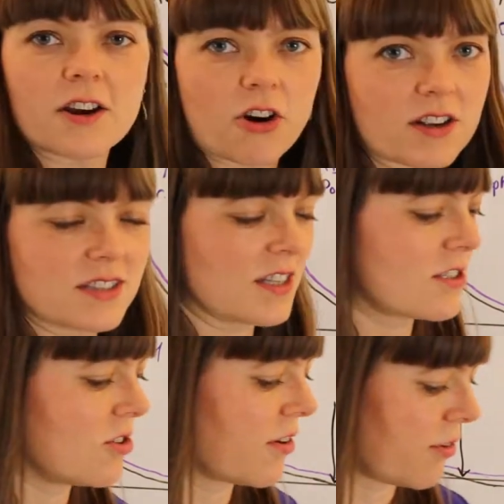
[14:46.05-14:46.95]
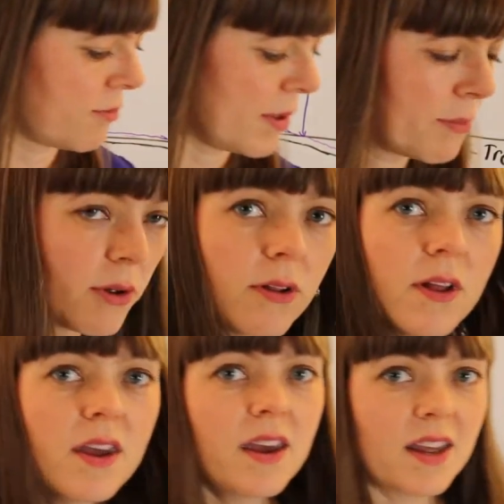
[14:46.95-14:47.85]
across these two different people,
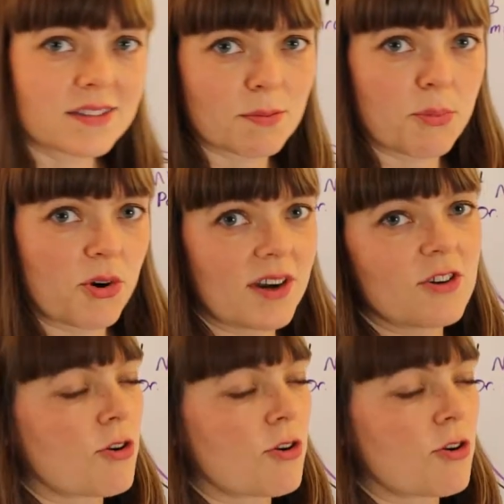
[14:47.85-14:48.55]
it's pretty